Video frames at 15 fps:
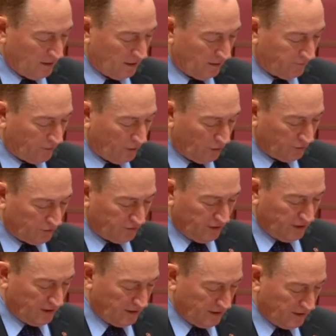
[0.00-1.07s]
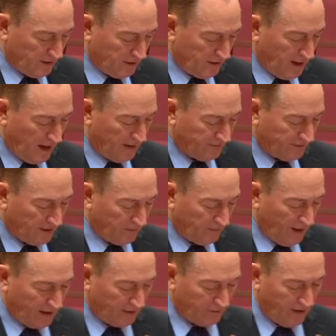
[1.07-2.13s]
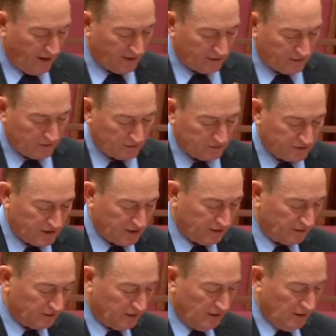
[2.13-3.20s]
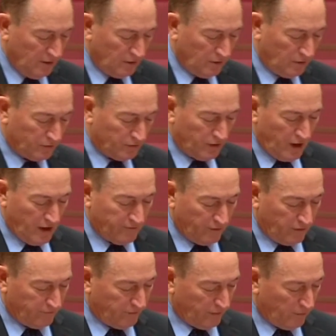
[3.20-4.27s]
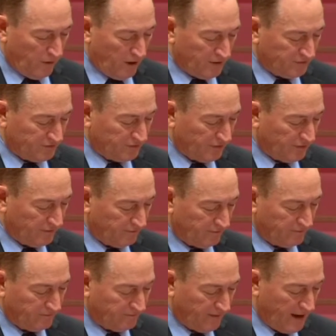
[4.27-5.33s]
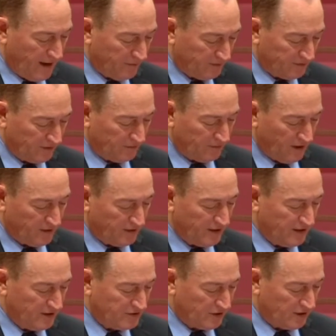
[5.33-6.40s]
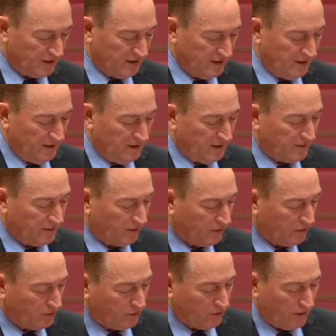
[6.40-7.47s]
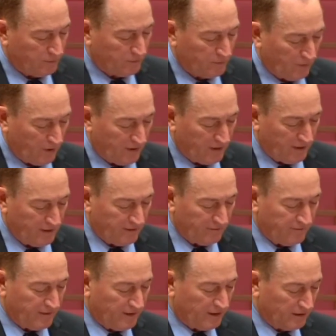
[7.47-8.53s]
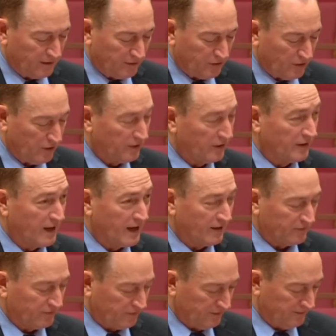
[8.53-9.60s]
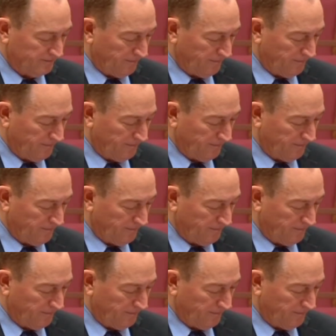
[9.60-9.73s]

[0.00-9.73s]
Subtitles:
Of course, after the black radicals killed or drove off the white farmers in Rhodesia, the crops withered in the field and turned to dust.